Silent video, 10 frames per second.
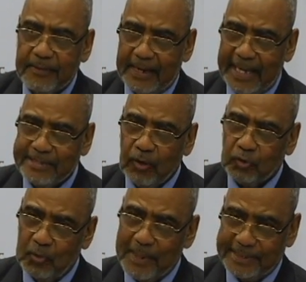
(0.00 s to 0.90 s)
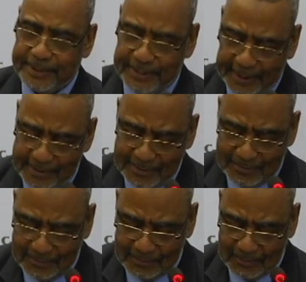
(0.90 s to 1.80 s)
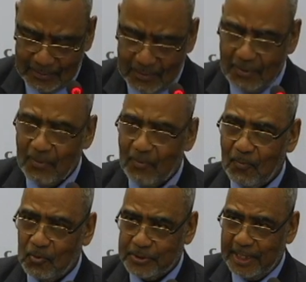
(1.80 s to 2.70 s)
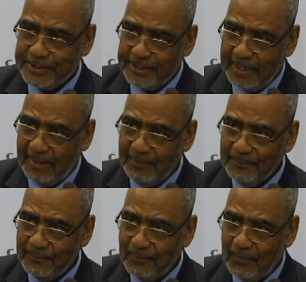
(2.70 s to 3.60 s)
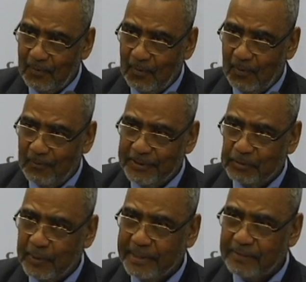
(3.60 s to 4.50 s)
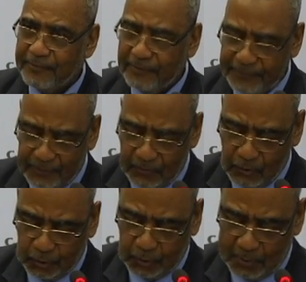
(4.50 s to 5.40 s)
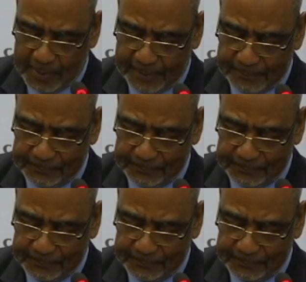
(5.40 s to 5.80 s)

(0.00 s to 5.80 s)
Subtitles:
The last October, as I said, was last year on the 25th of October.